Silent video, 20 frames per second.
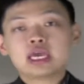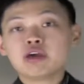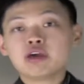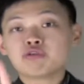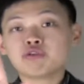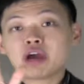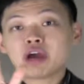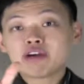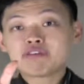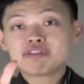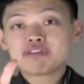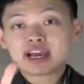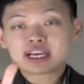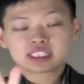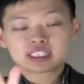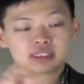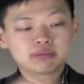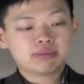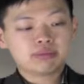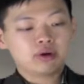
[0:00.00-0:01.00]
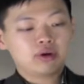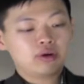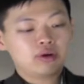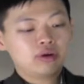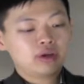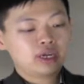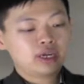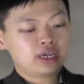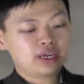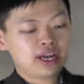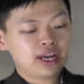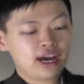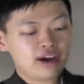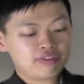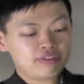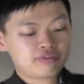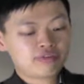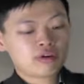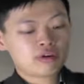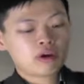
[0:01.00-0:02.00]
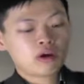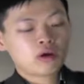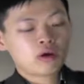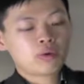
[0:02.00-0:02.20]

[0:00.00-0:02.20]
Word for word: if we are flexible enough,